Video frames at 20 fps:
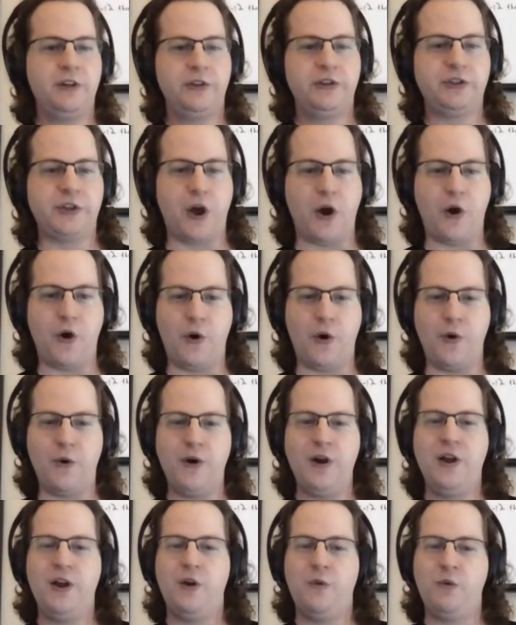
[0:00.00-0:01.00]

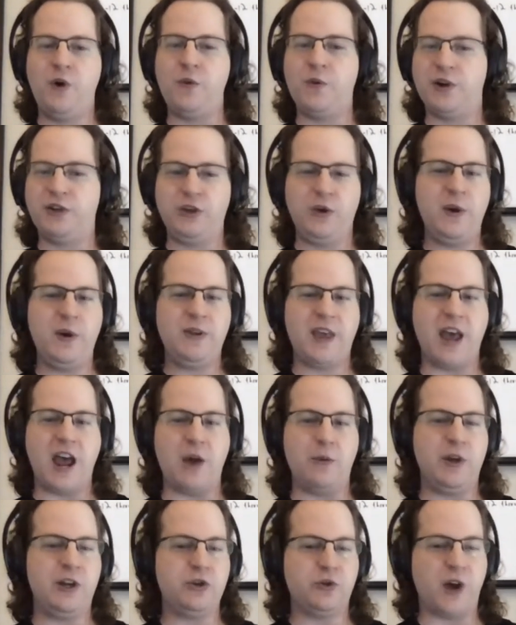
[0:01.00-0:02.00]
So when we're doing
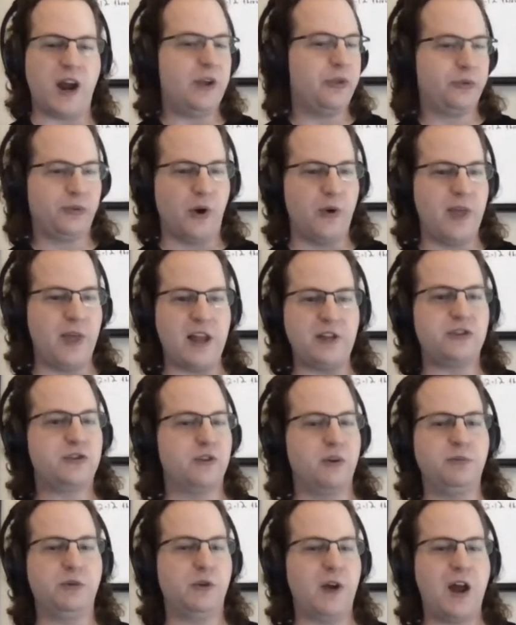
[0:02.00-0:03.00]
that, we can try and throw that
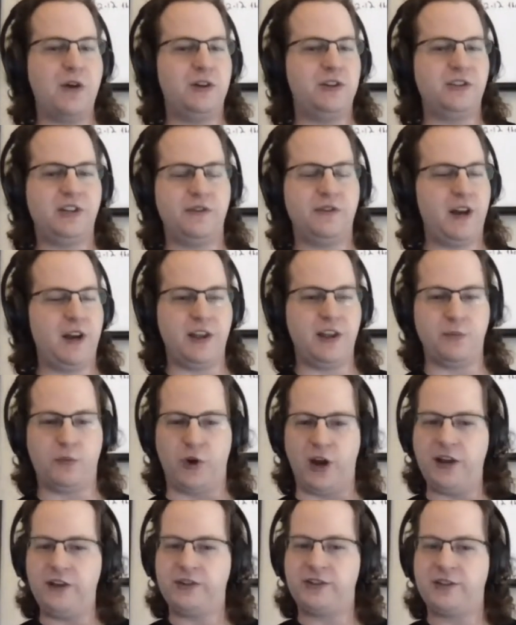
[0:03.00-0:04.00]
script around and see if anything
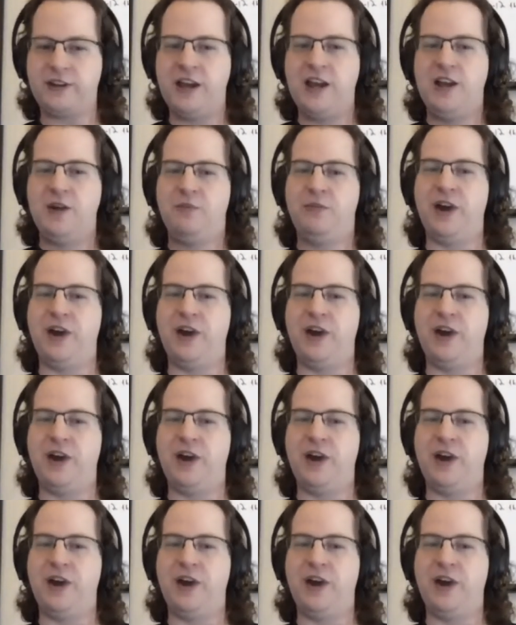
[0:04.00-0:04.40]
breaks.